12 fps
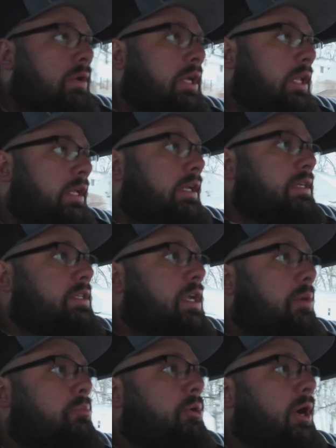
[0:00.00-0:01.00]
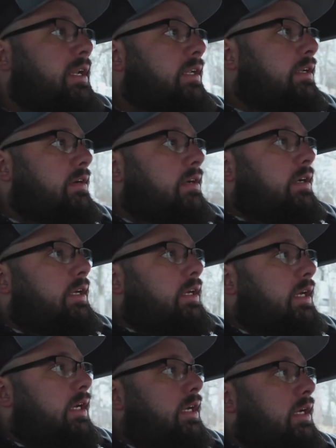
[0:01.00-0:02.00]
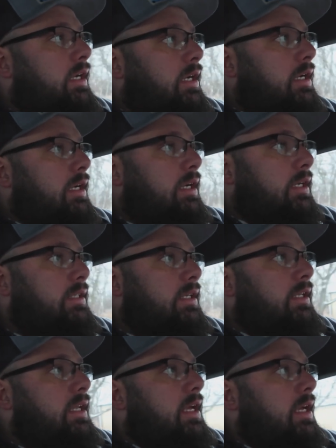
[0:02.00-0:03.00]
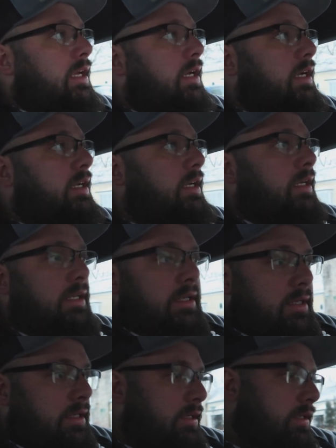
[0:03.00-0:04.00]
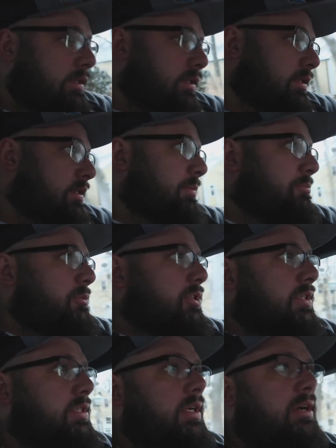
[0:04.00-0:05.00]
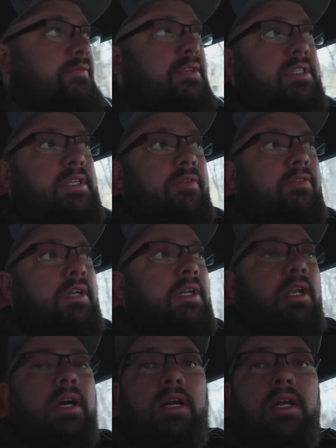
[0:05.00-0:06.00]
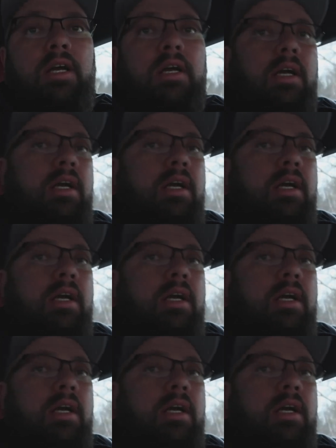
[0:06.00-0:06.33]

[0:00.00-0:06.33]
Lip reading: Well, it is bright and early today. It is just after 7 o'clock.